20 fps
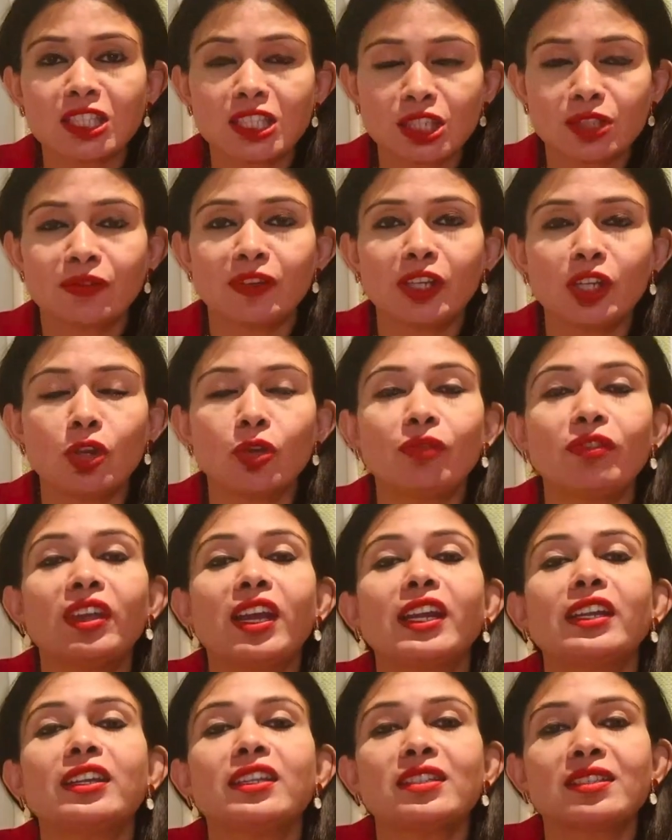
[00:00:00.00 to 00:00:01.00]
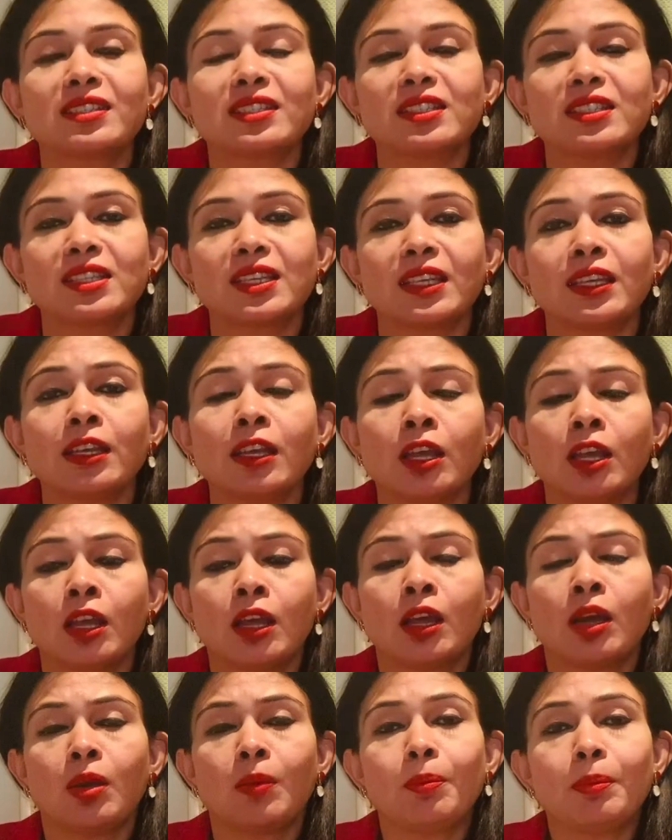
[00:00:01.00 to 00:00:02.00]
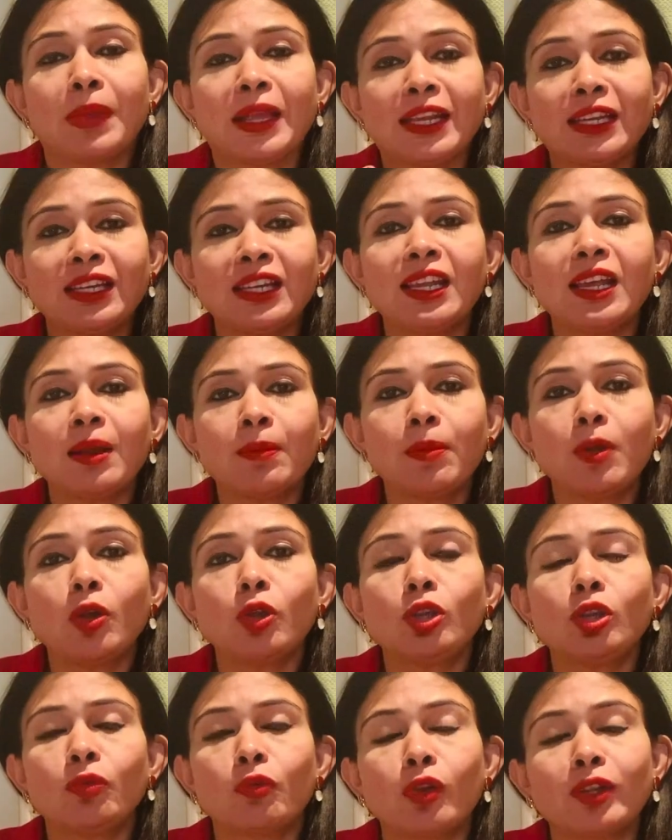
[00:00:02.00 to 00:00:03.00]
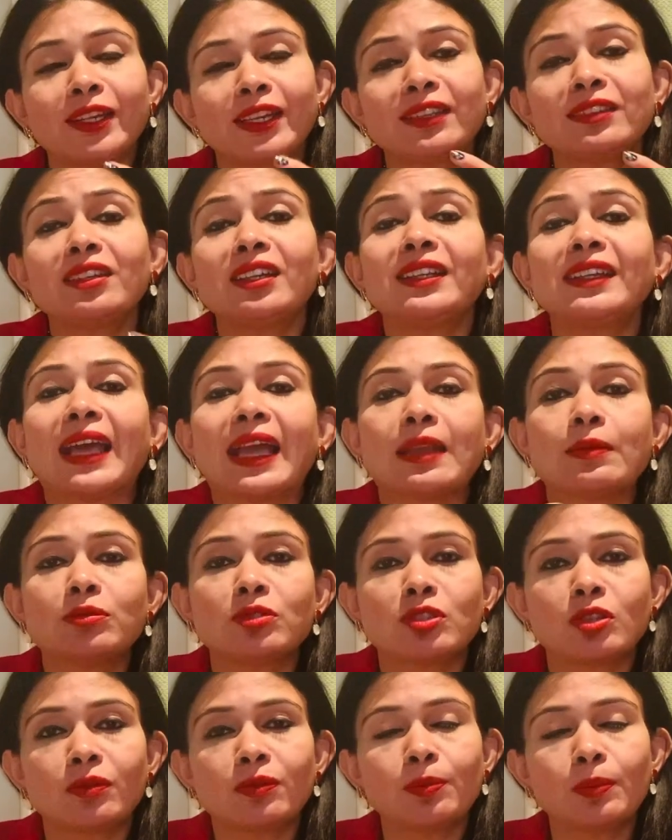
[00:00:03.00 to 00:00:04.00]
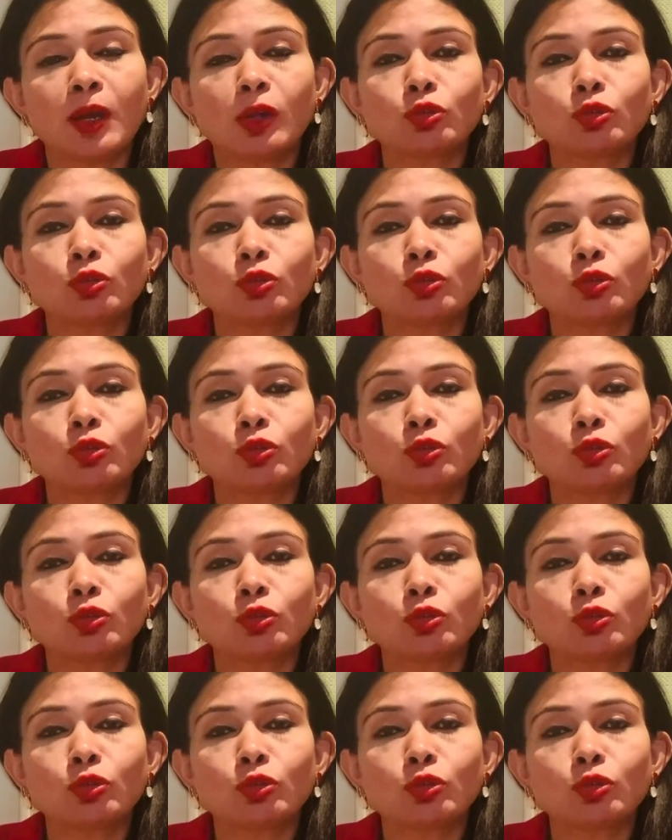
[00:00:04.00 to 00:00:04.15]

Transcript: This video we are discussing mainly about what are the types of